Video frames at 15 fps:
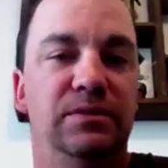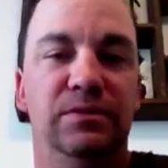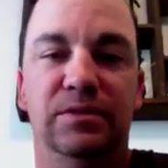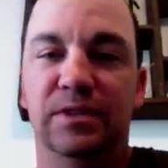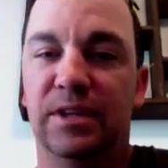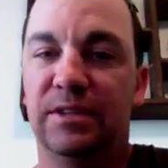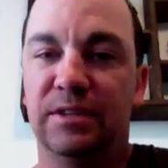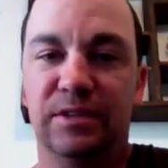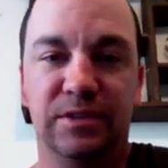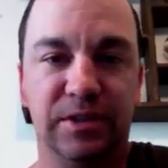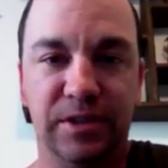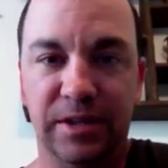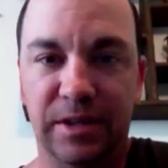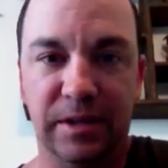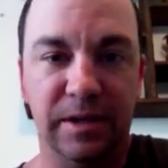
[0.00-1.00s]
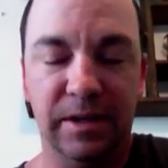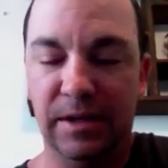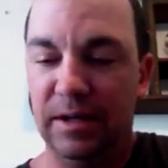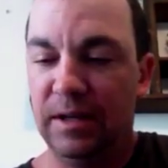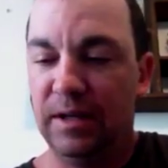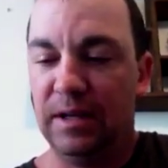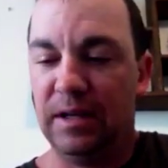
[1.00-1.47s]
just as good.
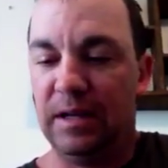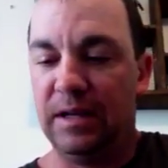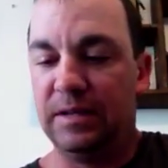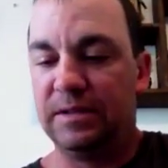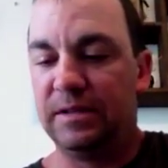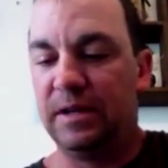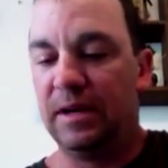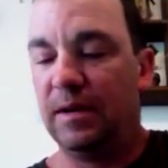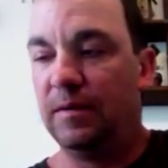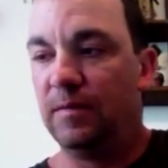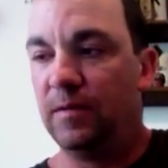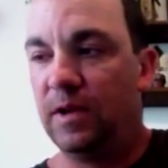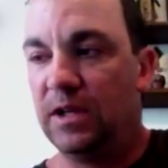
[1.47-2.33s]
It's a